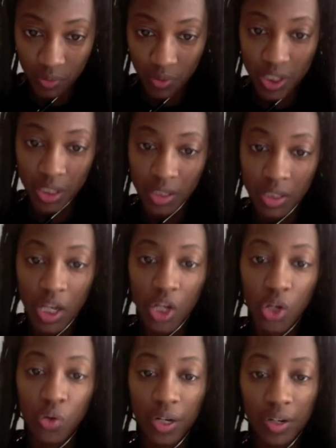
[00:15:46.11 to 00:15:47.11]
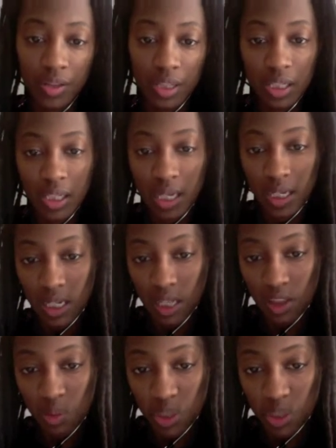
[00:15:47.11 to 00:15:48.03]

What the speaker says: which is greater than the 99th